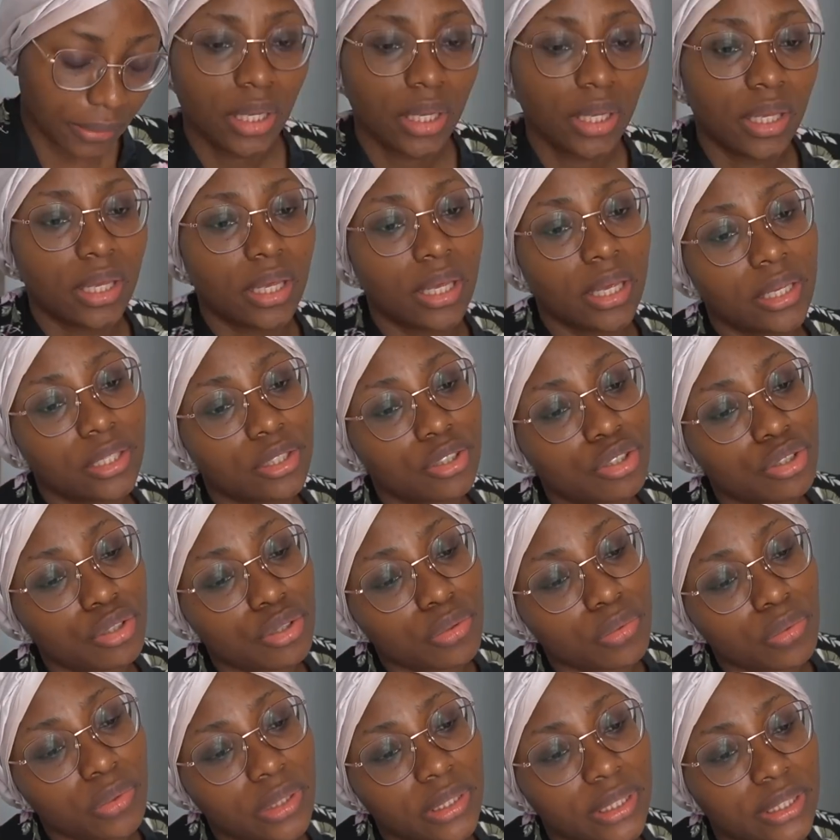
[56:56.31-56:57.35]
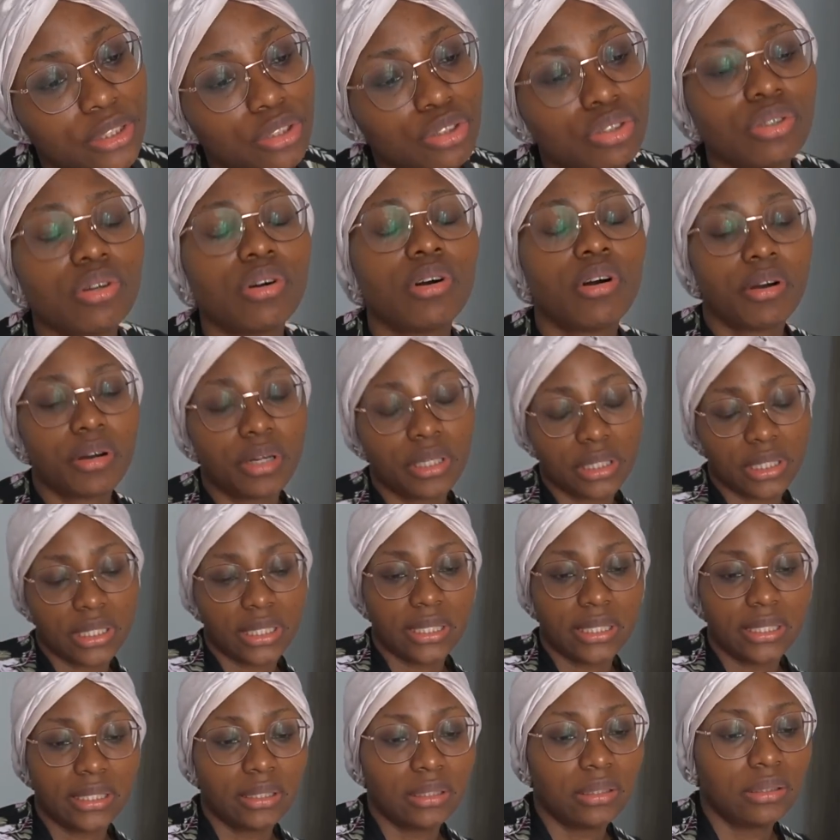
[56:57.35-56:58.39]
in case you wanted to
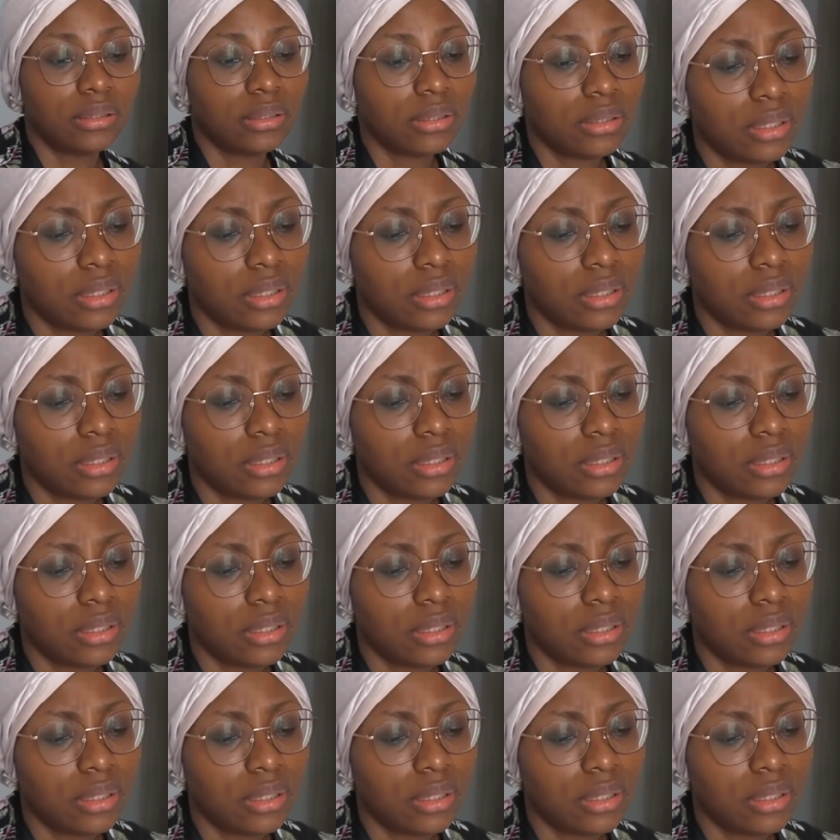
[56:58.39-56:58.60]
order.